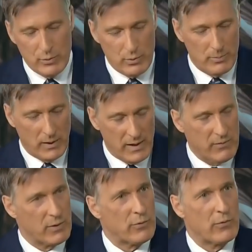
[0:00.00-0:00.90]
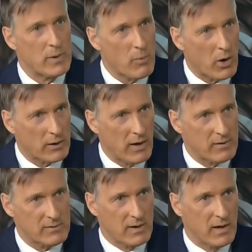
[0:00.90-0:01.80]
you believe in free
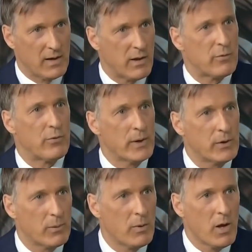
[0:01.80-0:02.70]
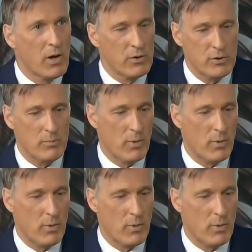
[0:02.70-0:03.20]
markets and freedom, you